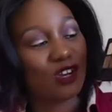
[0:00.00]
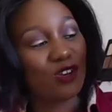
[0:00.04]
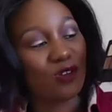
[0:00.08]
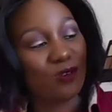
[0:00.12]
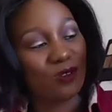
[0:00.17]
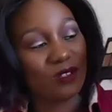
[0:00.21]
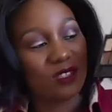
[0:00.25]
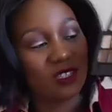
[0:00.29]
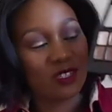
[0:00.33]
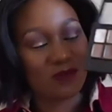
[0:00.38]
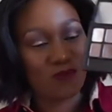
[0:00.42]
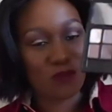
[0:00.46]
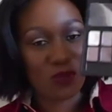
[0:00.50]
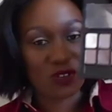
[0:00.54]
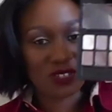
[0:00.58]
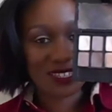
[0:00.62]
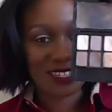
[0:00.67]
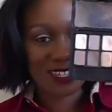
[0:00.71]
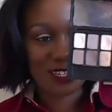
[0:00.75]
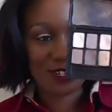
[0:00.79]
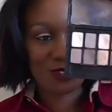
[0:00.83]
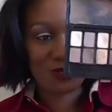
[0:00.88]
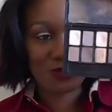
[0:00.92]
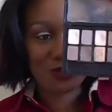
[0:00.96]
are nudes,
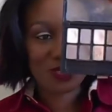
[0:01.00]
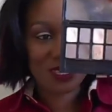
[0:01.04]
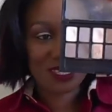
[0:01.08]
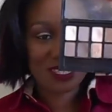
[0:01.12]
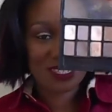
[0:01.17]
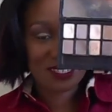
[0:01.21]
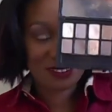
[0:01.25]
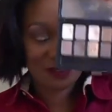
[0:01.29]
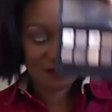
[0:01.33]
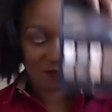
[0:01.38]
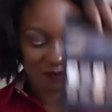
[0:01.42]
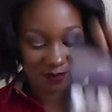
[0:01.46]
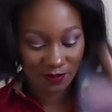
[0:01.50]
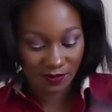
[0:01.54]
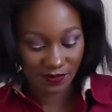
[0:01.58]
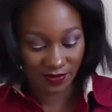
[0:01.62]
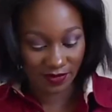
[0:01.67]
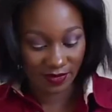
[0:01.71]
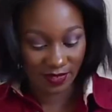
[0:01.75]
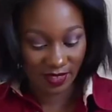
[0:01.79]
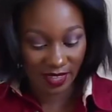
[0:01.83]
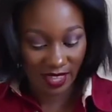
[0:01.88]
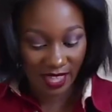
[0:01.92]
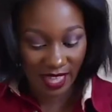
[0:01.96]
mostly nudes,
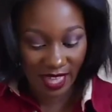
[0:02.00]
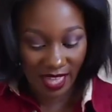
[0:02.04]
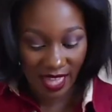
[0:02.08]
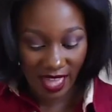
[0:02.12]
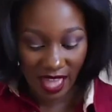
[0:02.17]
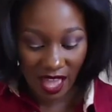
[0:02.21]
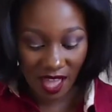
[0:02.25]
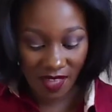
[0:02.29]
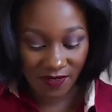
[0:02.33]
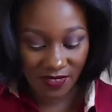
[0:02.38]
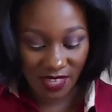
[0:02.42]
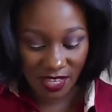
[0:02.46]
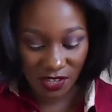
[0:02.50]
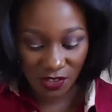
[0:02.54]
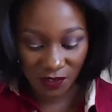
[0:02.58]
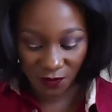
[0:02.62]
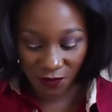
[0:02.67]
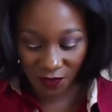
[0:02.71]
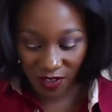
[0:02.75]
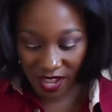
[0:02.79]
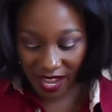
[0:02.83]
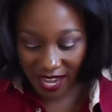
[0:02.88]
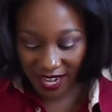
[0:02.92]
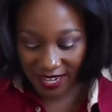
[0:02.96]
and then
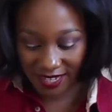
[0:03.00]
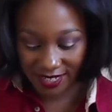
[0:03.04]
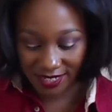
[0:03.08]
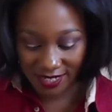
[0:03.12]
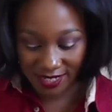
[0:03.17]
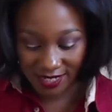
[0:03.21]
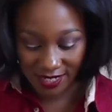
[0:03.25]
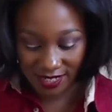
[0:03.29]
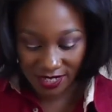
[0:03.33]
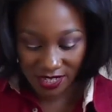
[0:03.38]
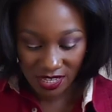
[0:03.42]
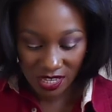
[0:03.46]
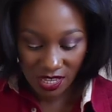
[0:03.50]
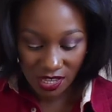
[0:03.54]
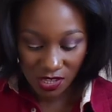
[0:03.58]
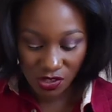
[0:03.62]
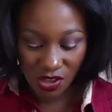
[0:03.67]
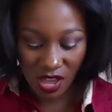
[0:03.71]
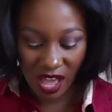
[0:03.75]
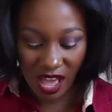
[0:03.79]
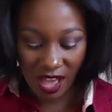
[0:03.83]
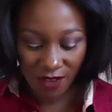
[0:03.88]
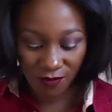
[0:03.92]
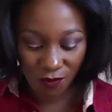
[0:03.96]

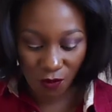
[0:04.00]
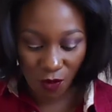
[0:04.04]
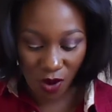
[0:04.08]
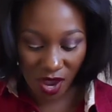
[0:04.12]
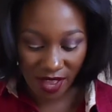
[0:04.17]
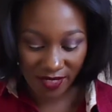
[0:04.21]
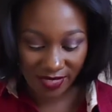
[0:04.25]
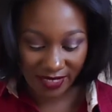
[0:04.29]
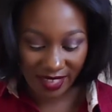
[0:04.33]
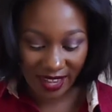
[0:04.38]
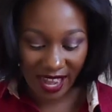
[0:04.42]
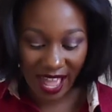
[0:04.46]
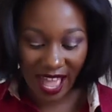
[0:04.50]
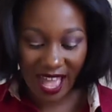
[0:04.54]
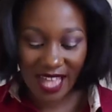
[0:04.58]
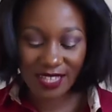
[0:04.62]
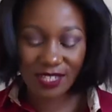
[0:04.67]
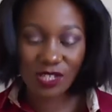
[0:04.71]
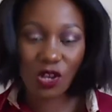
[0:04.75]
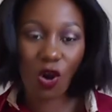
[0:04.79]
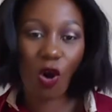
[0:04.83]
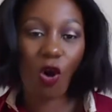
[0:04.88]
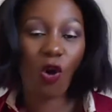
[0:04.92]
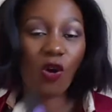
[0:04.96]
you have one that
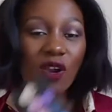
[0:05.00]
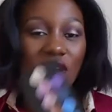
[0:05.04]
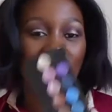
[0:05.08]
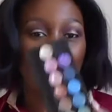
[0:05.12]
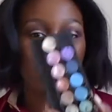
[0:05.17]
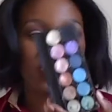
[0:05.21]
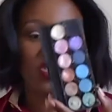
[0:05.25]
has only